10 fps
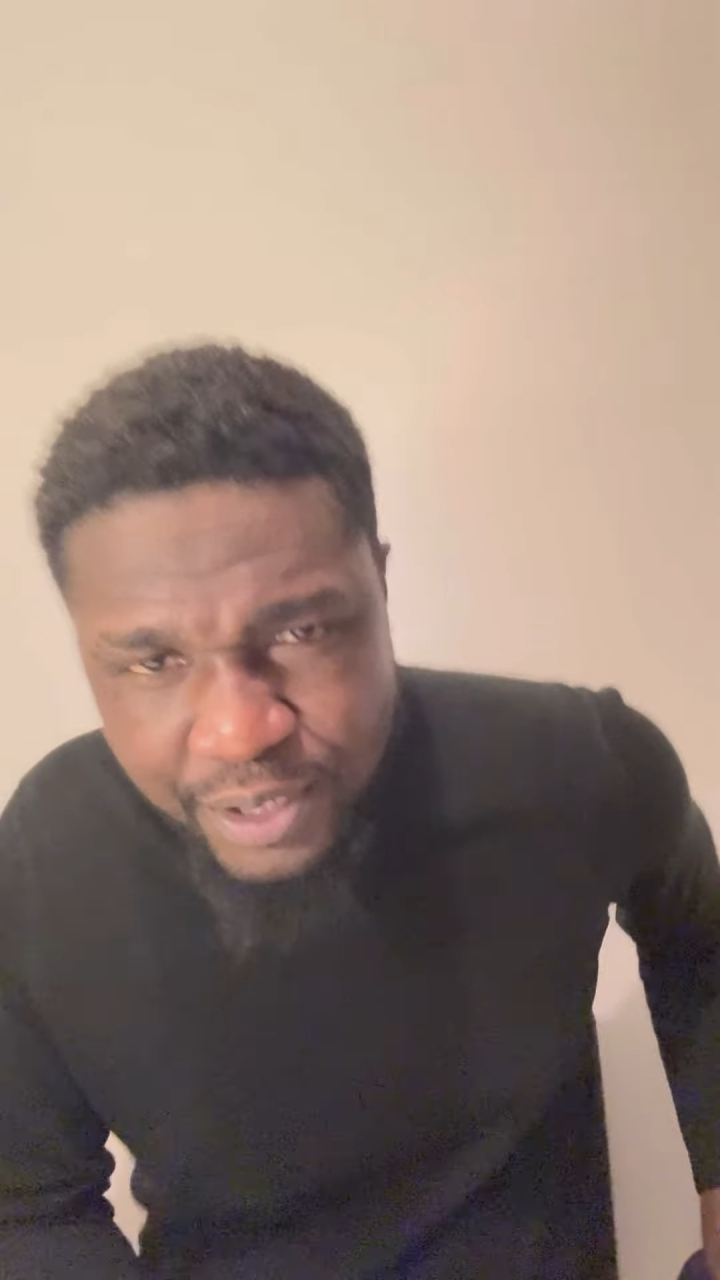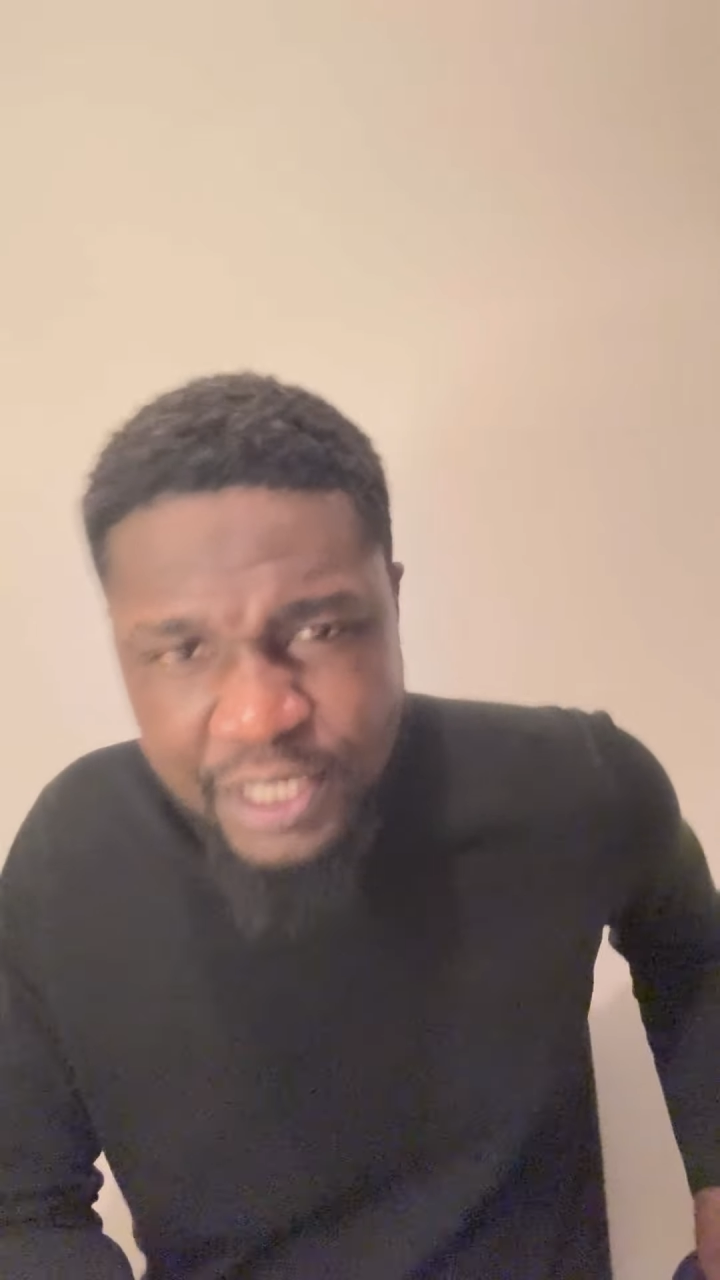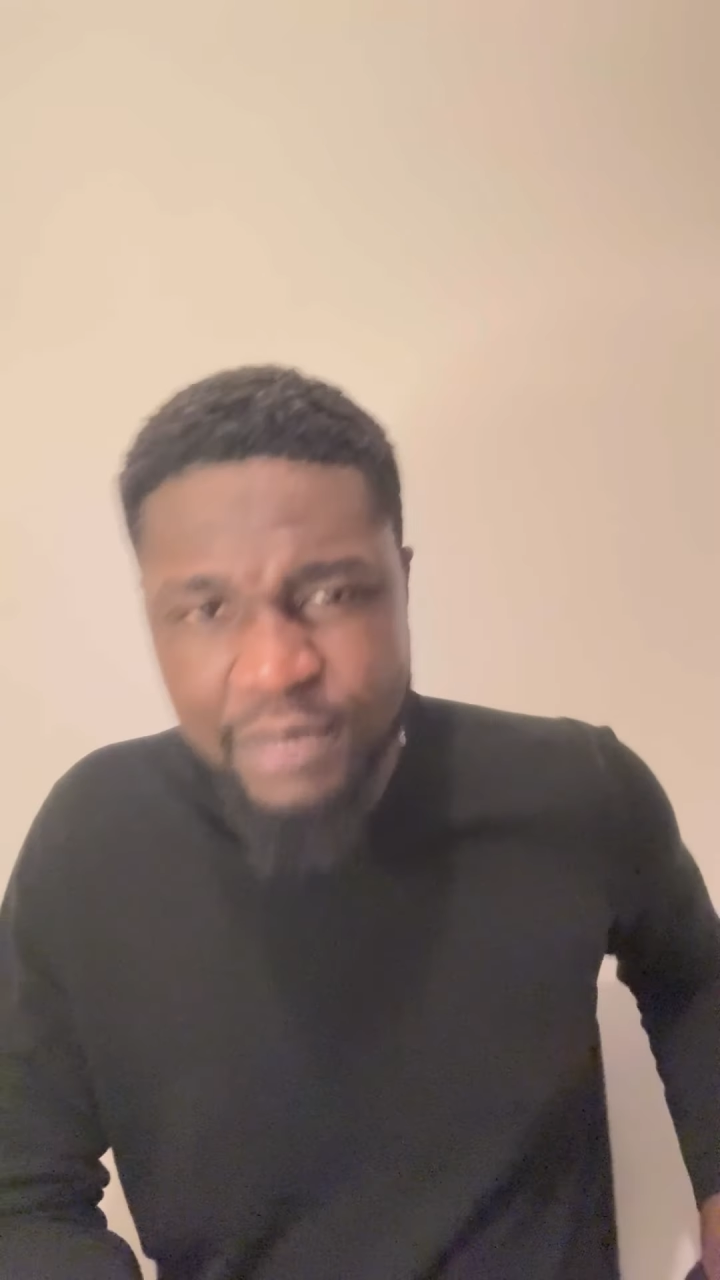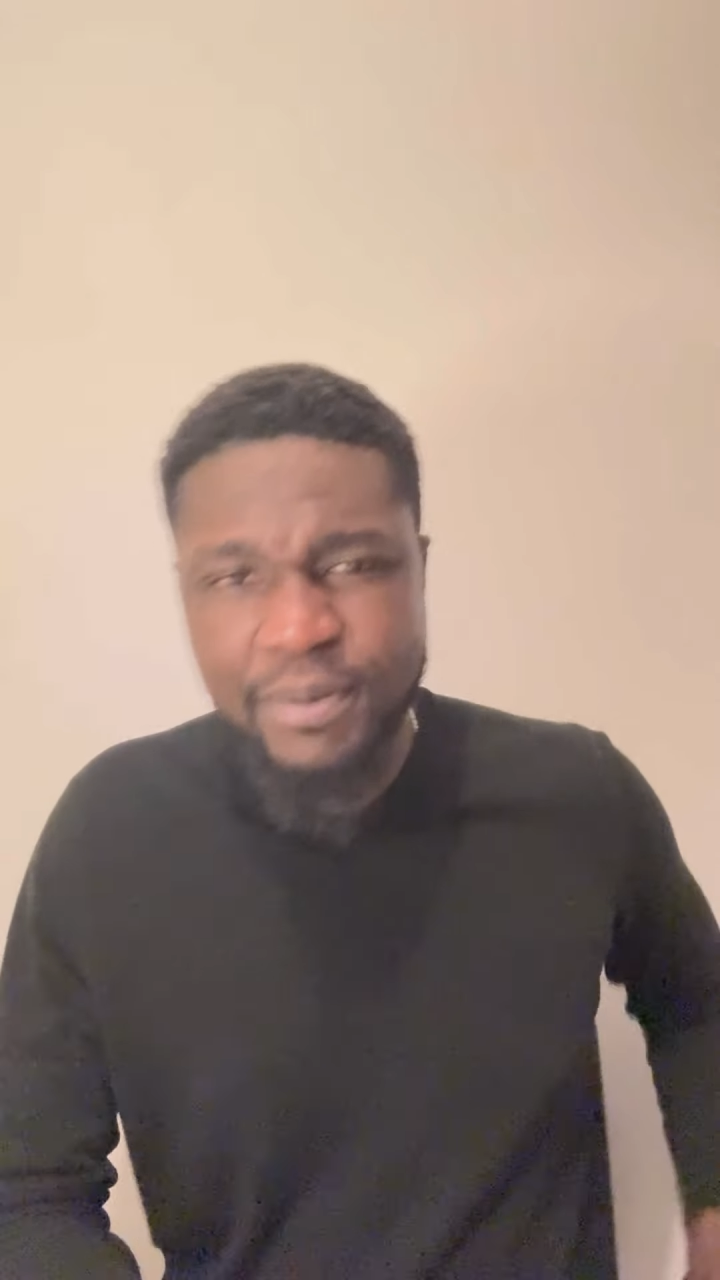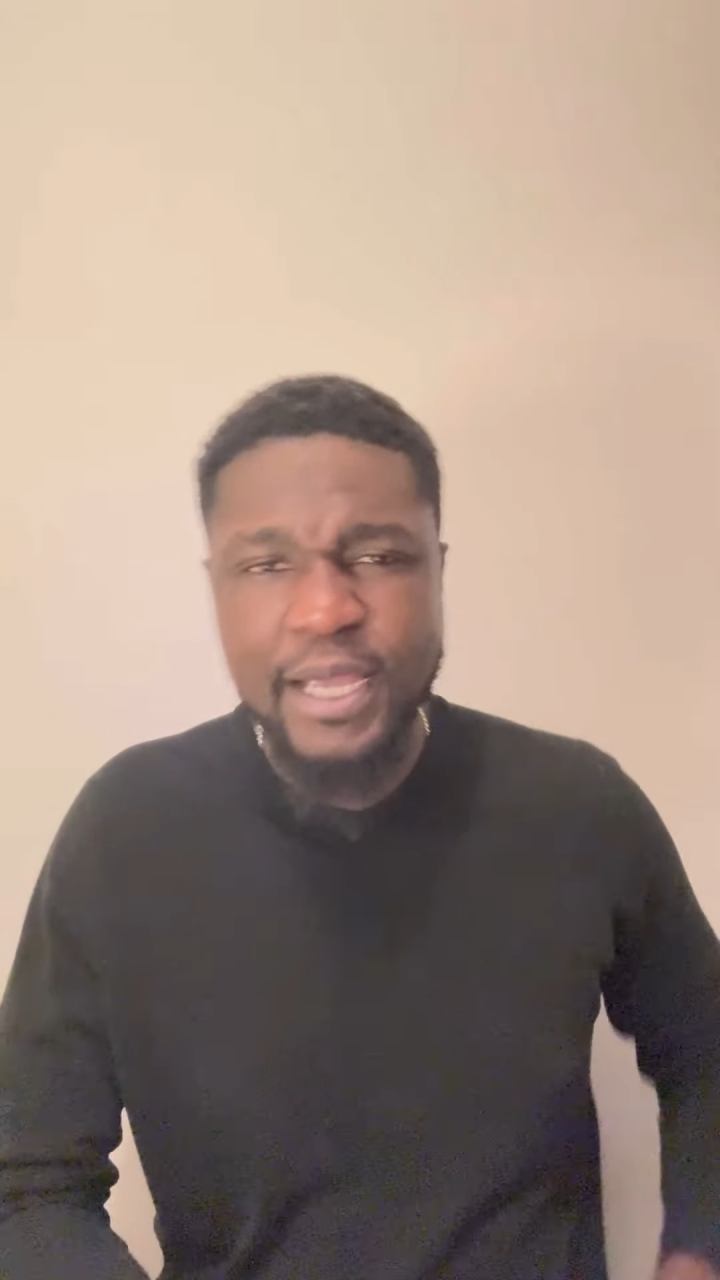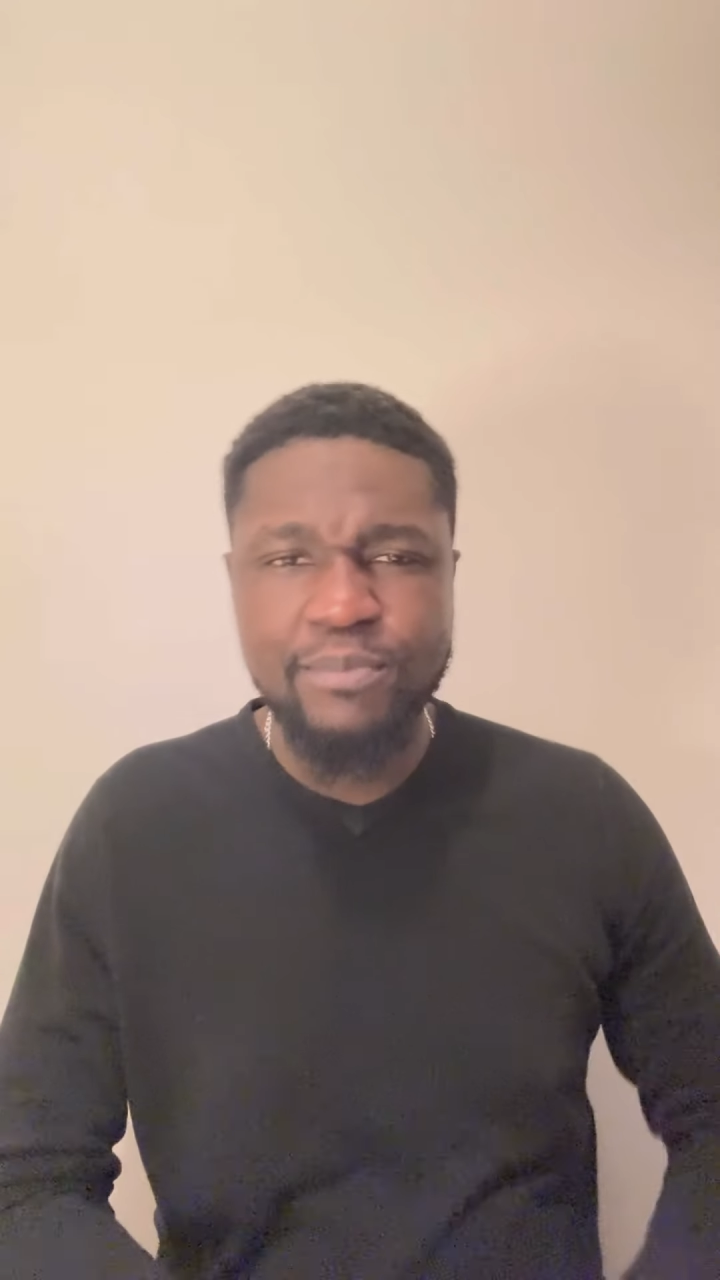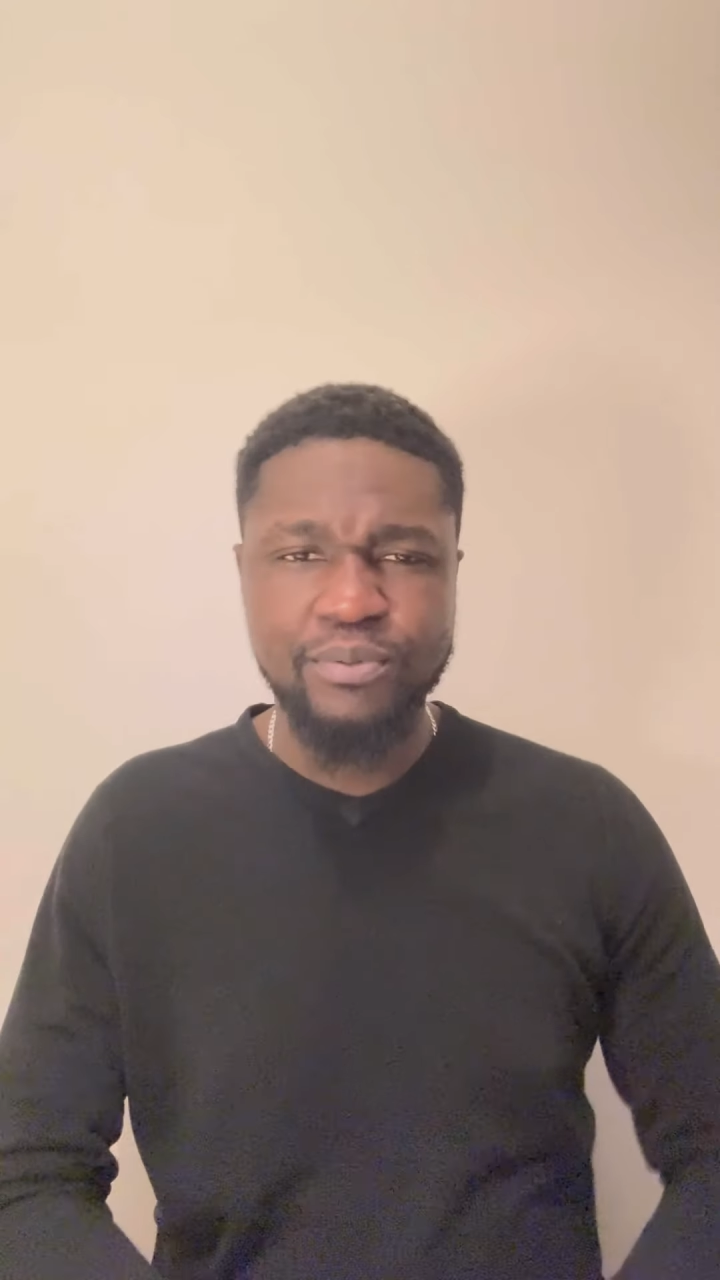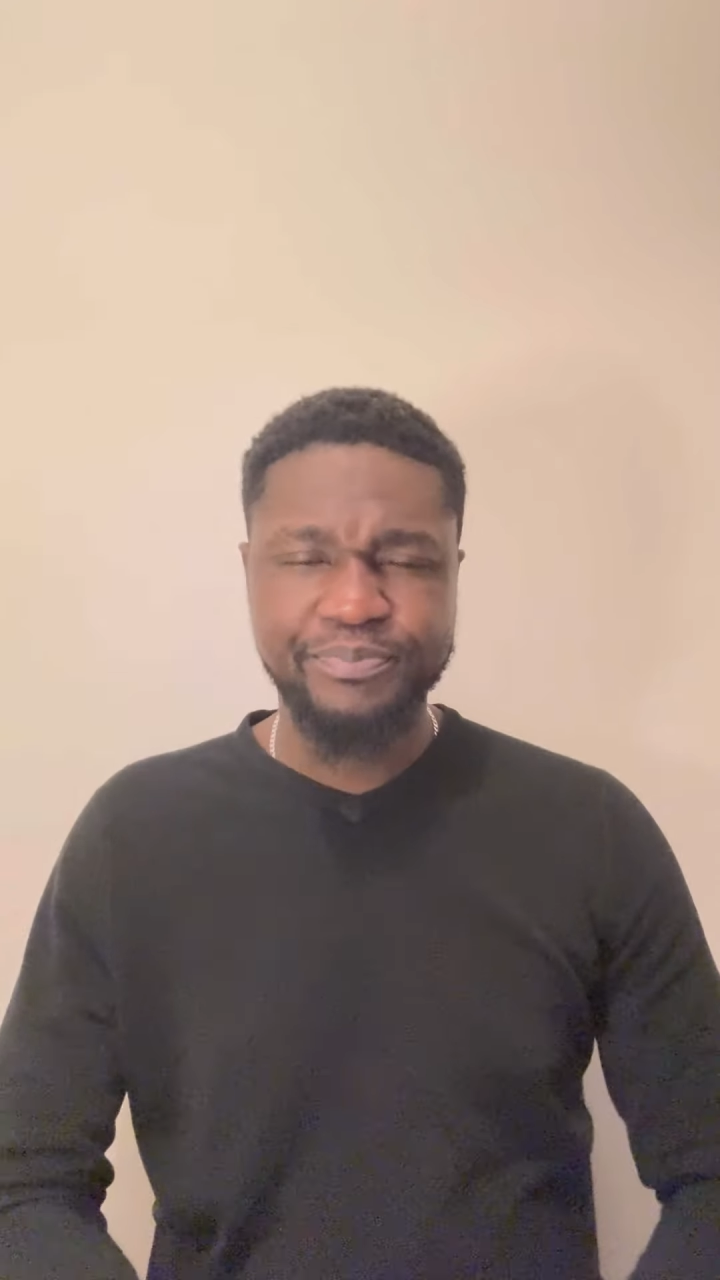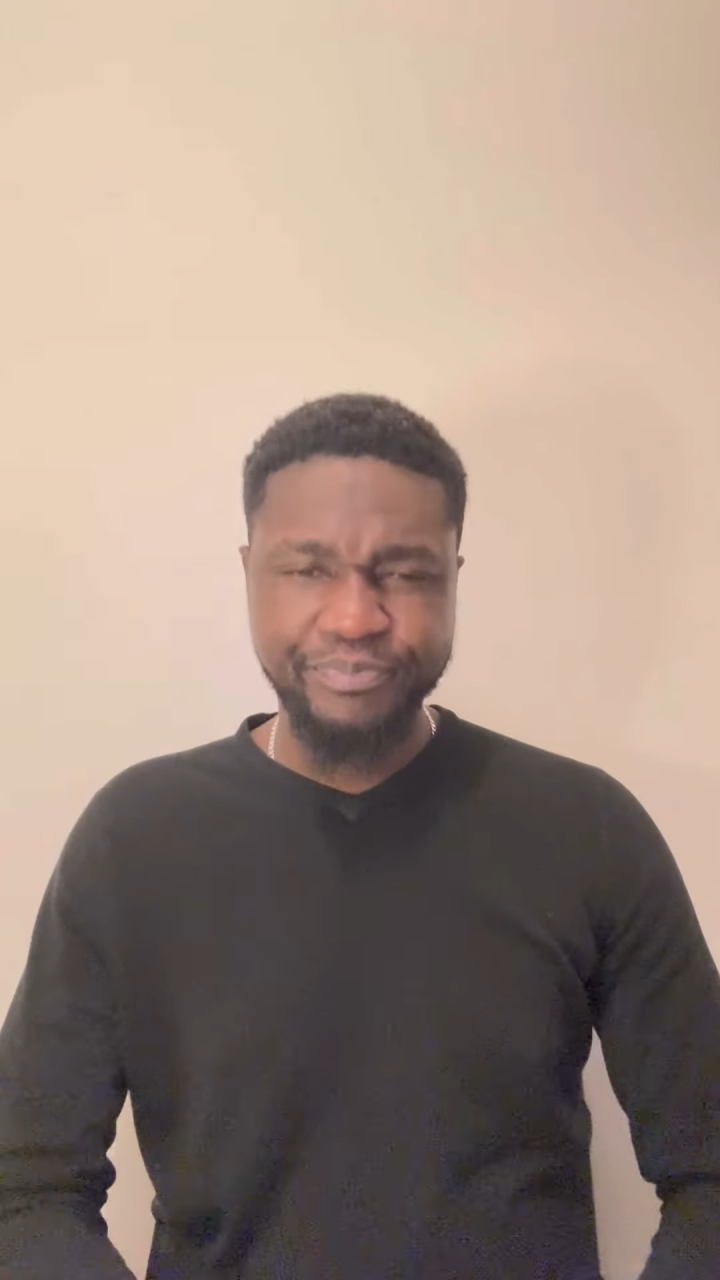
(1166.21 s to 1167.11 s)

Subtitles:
in the Bible.